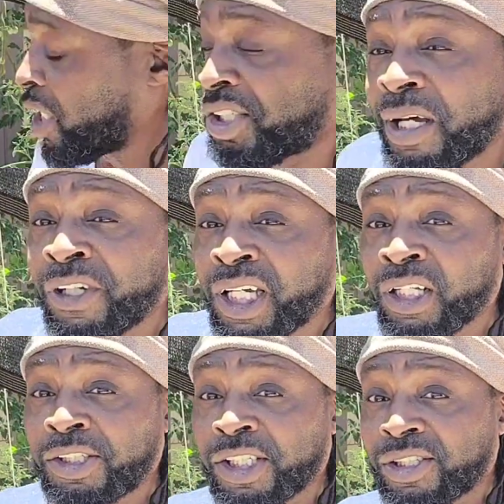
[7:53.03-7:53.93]

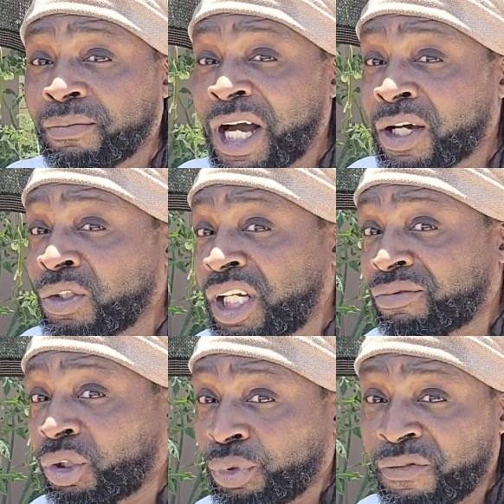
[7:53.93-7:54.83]
27-gallon system, I only
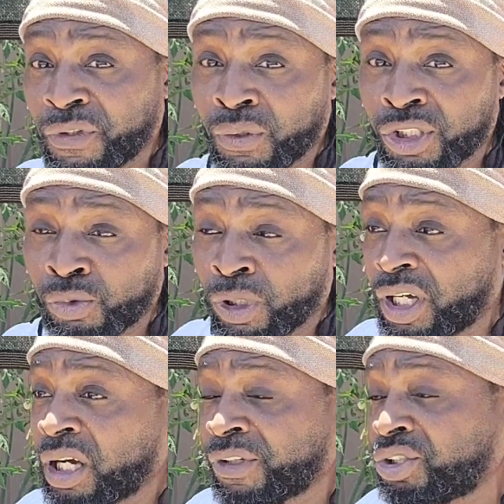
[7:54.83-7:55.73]
have to refill this
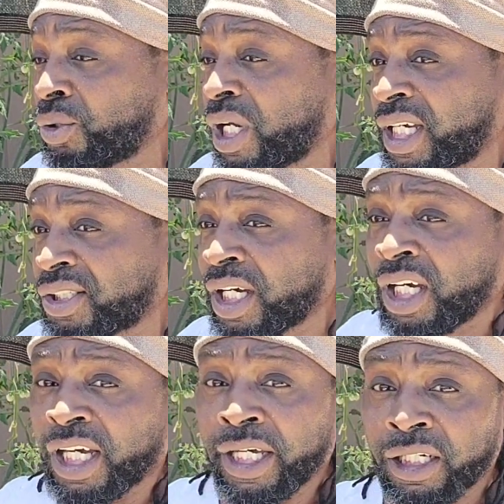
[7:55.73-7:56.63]
one every 2 days,
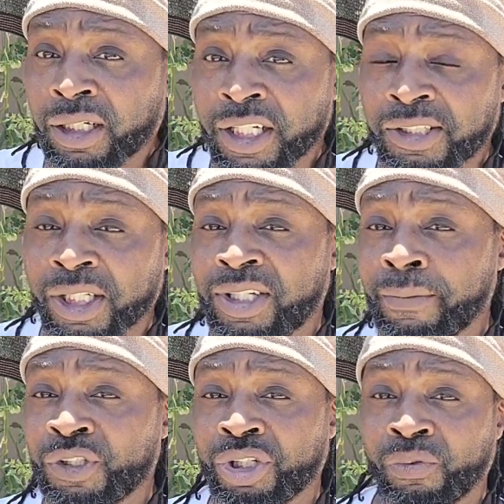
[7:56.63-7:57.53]
and unless the
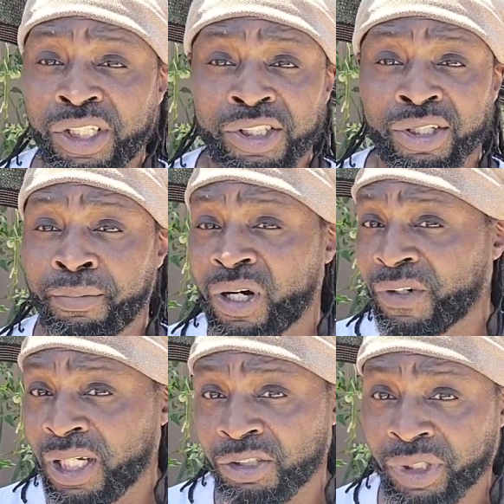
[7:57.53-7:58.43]
temperature reaches
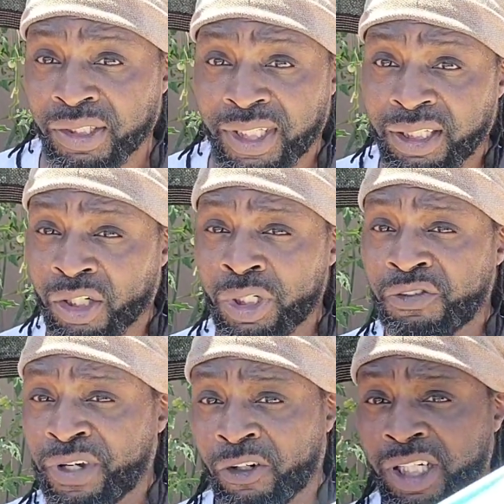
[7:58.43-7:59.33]
above 110
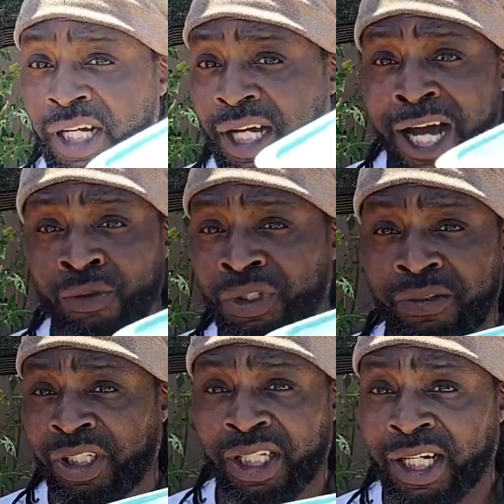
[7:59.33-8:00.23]
degrees Fahrenheit, I
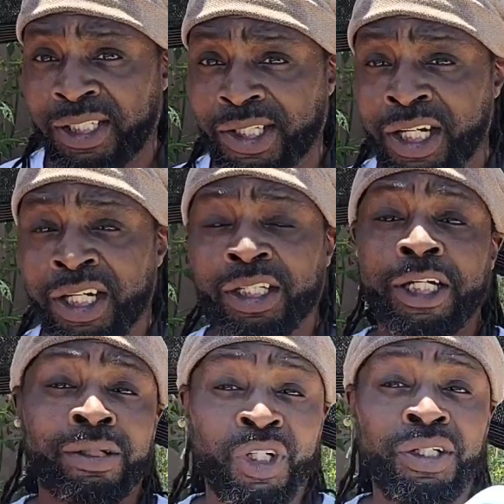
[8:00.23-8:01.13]
even need ice.
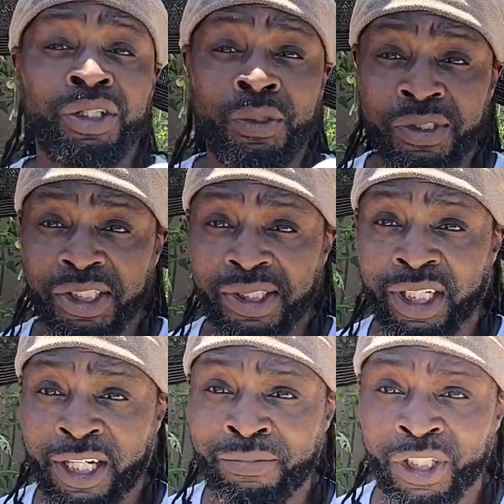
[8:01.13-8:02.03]
Like, I'm going to use this
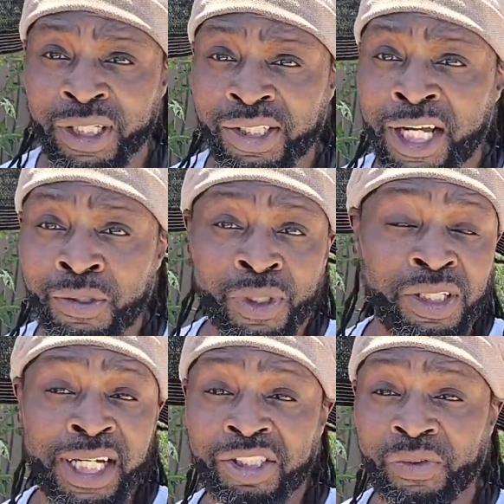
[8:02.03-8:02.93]
today because I know
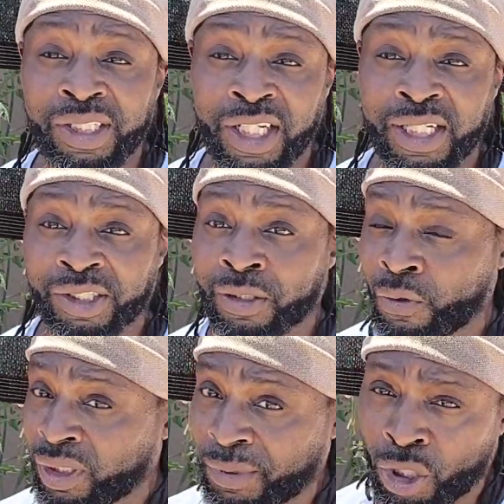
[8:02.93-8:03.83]
the next 3 days are
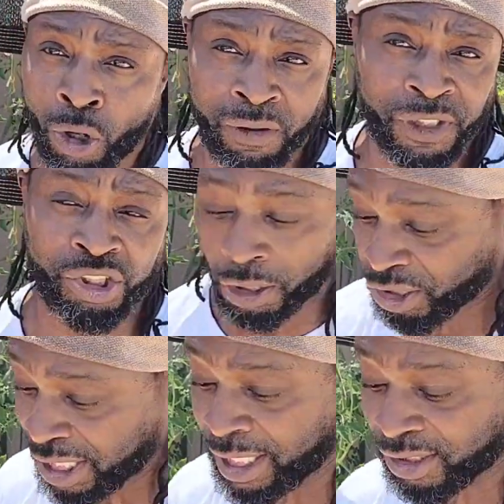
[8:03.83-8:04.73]
going to be off the
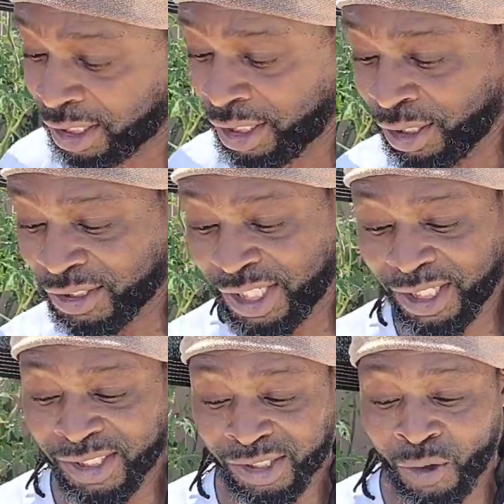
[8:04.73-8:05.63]
charts hot.
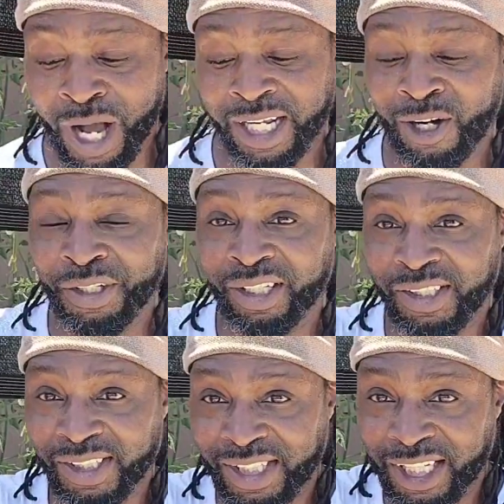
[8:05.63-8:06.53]
See, it's so hot out here,
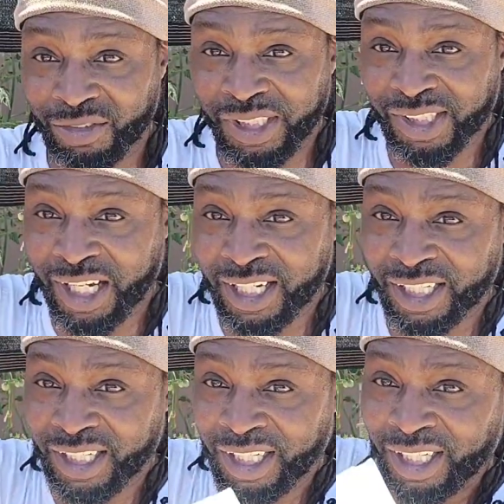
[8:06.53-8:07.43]
this is actually
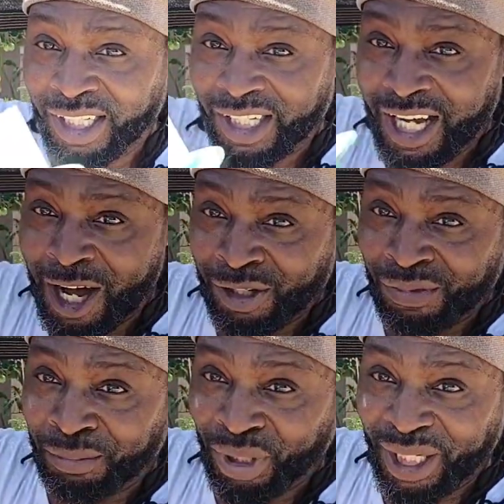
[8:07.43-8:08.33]
sliding out
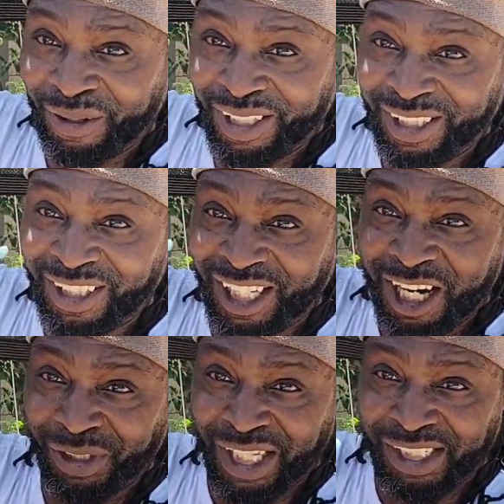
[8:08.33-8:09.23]
of the brick. Look at
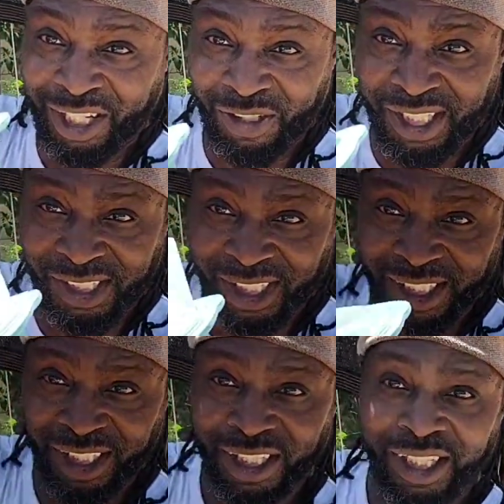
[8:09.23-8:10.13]
that. But that's how
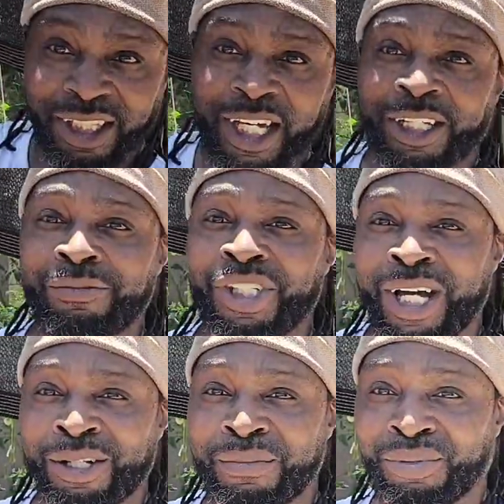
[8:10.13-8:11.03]
easy that
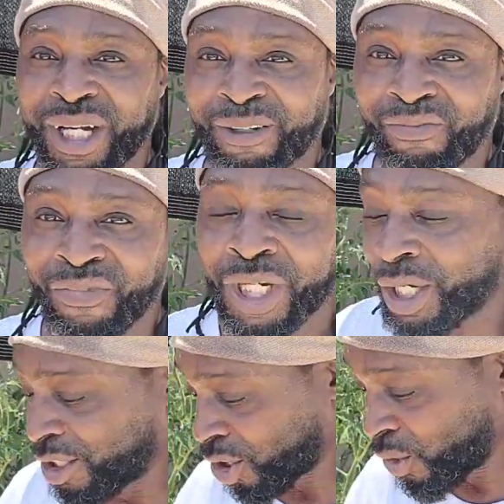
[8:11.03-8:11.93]
comes out of the brick.
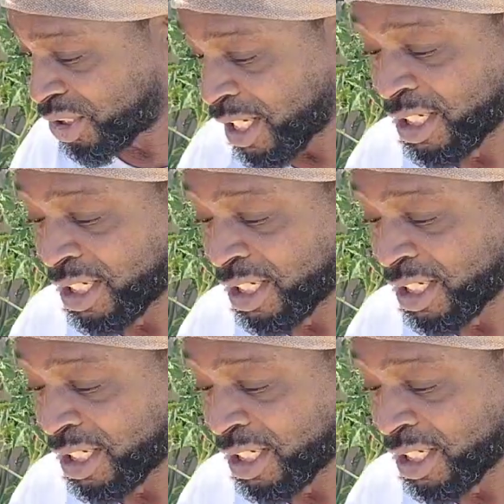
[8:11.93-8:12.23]
So